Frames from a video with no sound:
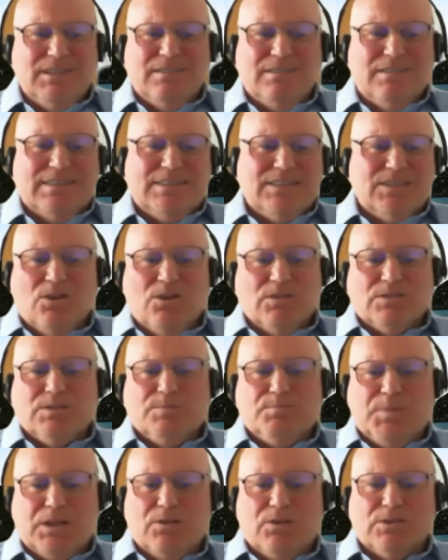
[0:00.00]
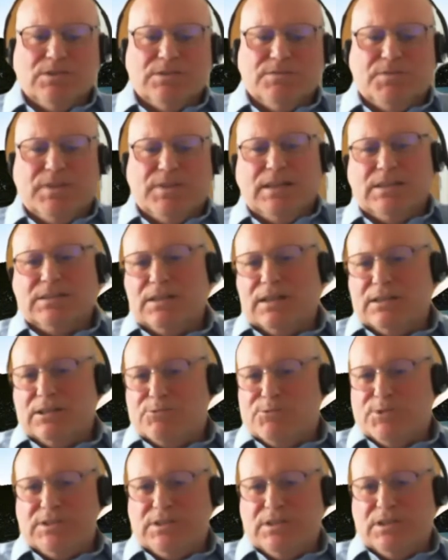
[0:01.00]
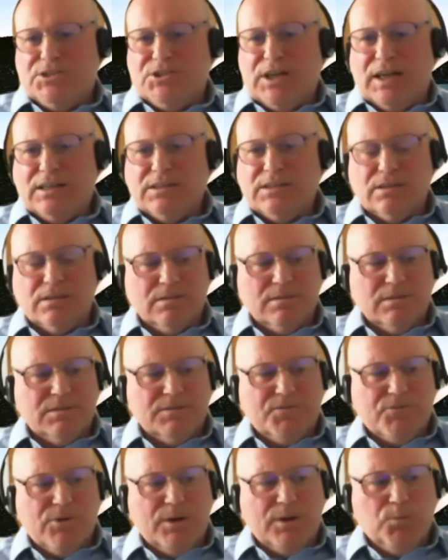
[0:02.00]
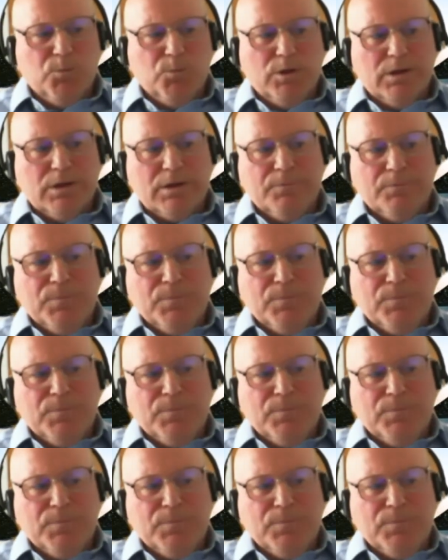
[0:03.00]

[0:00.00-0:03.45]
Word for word: it's not because of things like the research excellence framework